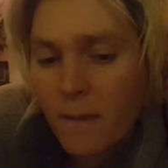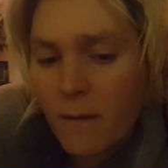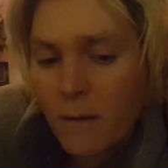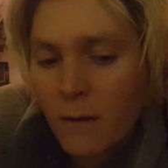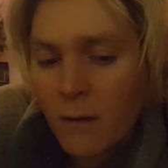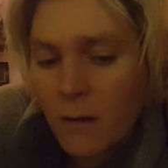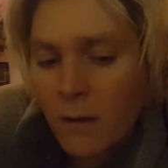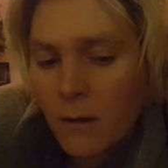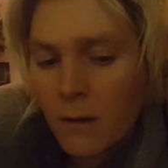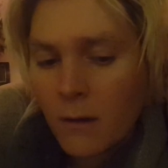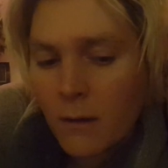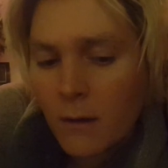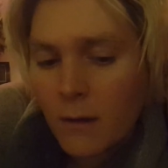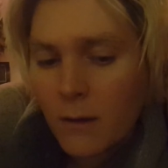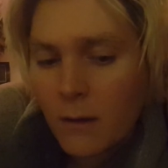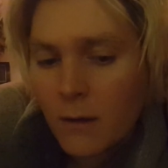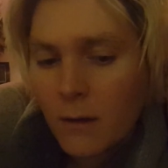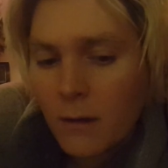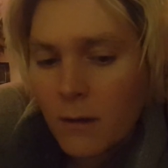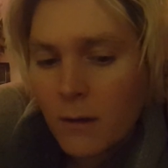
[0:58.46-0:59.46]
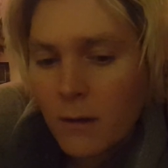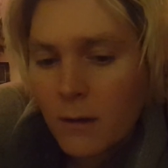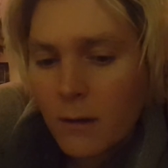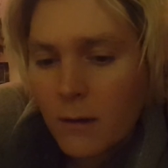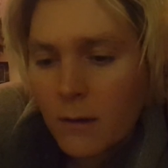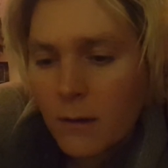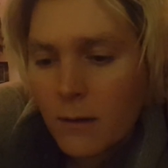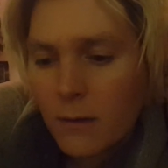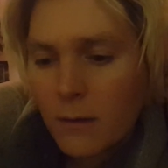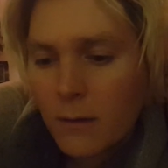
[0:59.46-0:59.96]

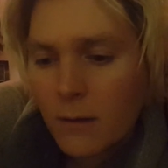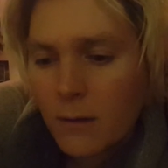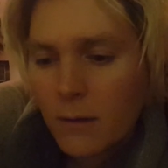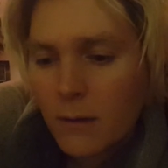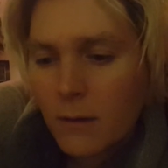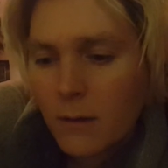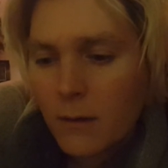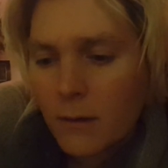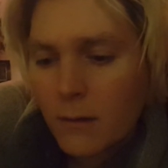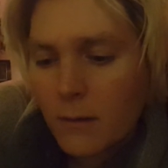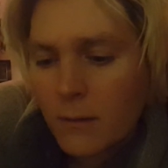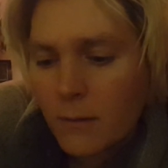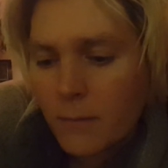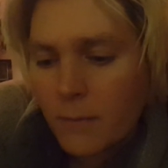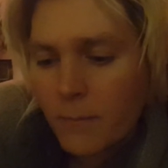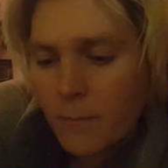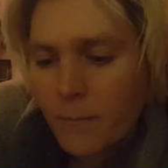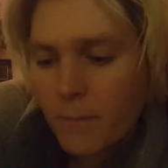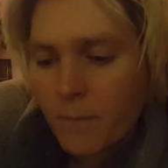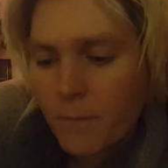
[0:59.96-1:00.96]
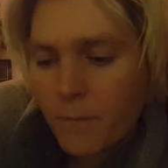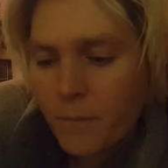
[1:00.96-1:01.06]
(no one is talking)